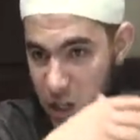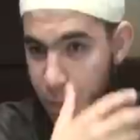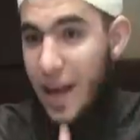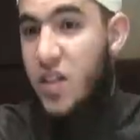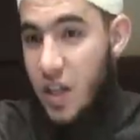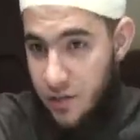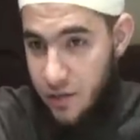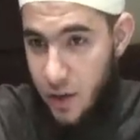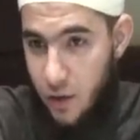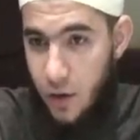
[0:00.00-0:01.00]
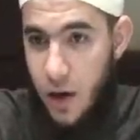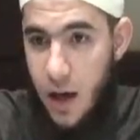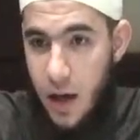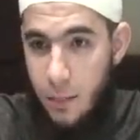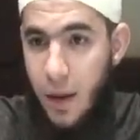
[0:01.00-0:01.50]
expensive, you know,
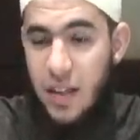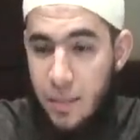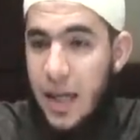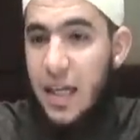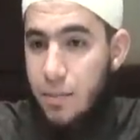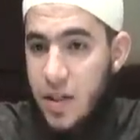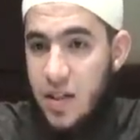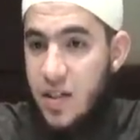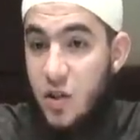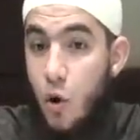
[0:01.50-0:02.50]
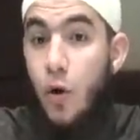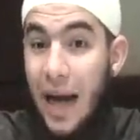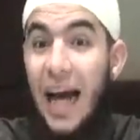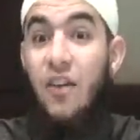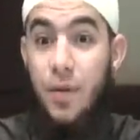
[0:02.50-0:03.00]
multi-million business is
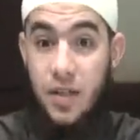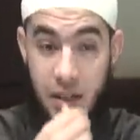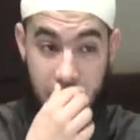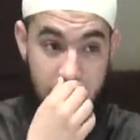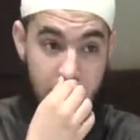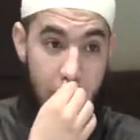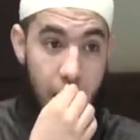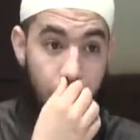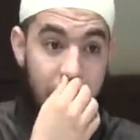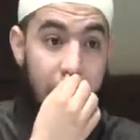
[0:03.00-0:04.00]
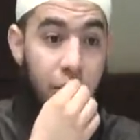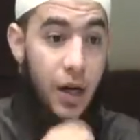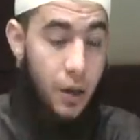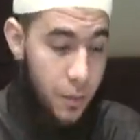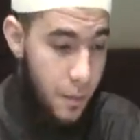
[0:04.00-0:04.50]
going out of business. We need
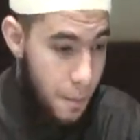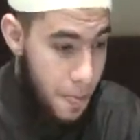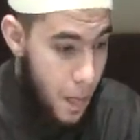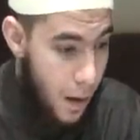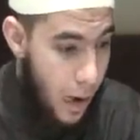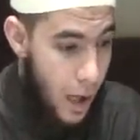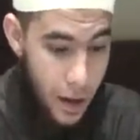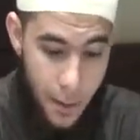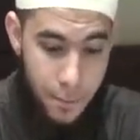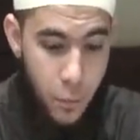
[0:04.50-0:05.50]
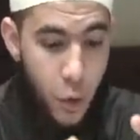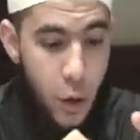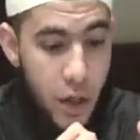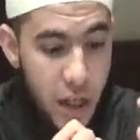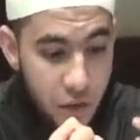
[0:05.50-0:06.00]
your help.
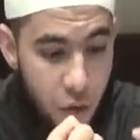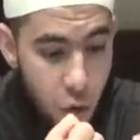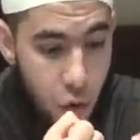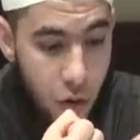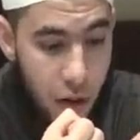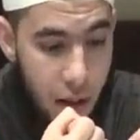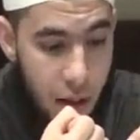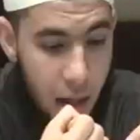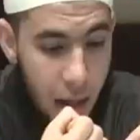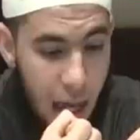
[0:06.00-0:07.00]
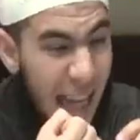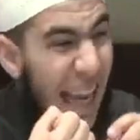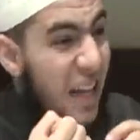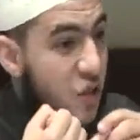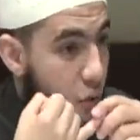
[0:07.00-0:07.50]
We will give you a
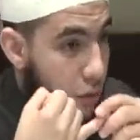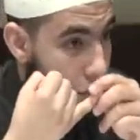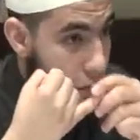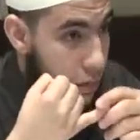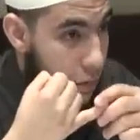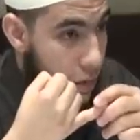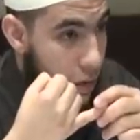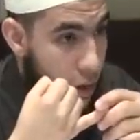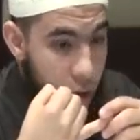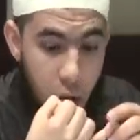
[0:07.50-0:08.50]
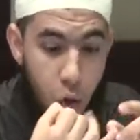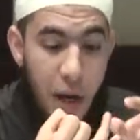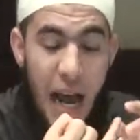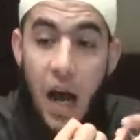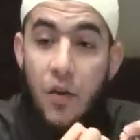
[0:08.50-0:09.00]
castle.
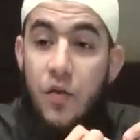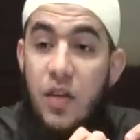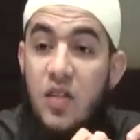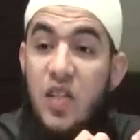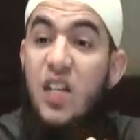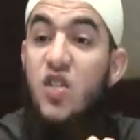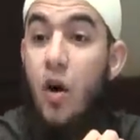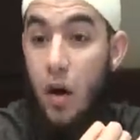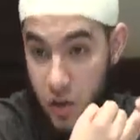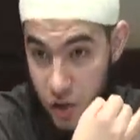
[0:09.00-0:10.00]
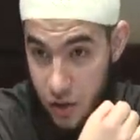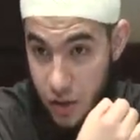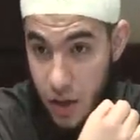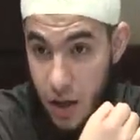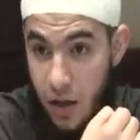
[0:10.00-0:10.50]
You will have 6 cars.